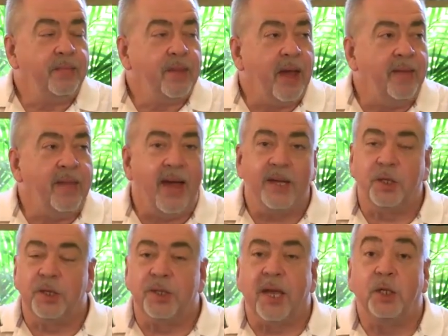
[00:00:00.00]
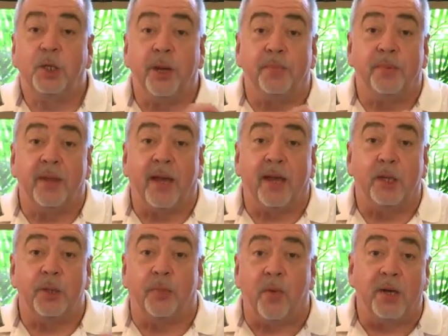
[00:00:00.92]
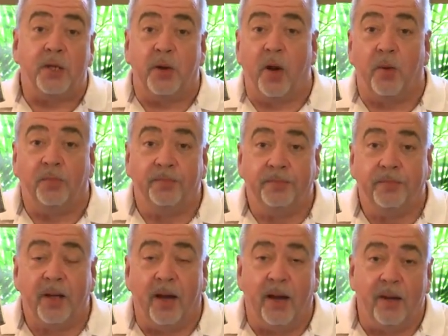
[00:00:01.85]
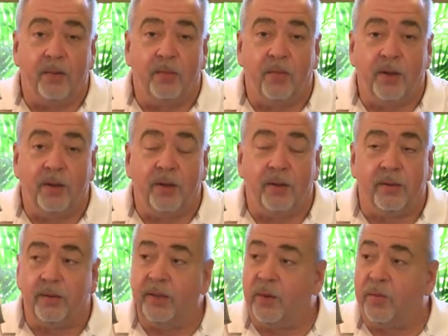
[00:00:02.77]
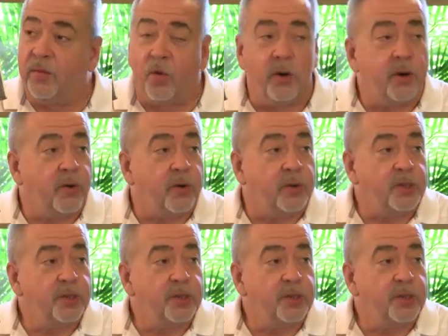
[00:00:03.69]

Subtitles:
and that just gets shipped. That gets shipped right to your home when you're before your cruise.